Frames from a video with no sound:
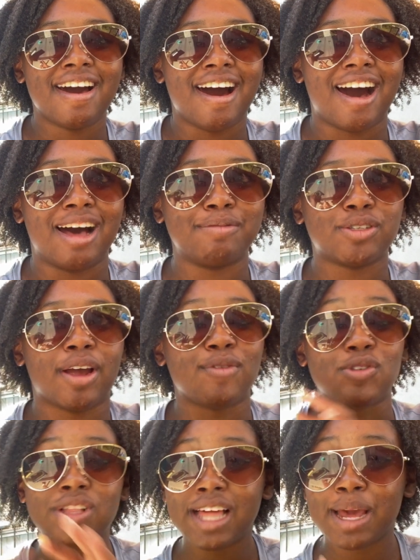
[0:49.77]
So I
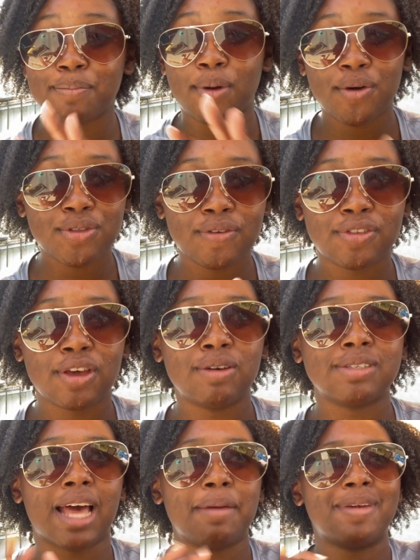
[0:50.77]
really like both of
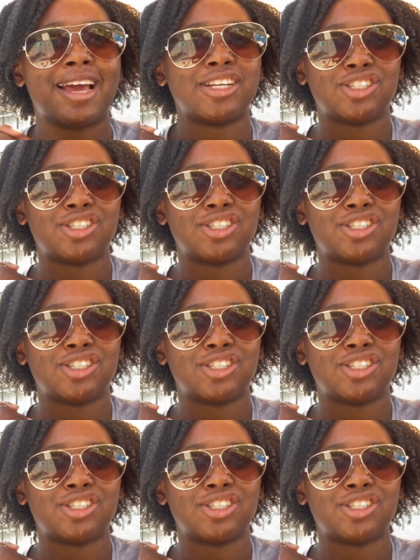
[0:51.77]
those. I'm at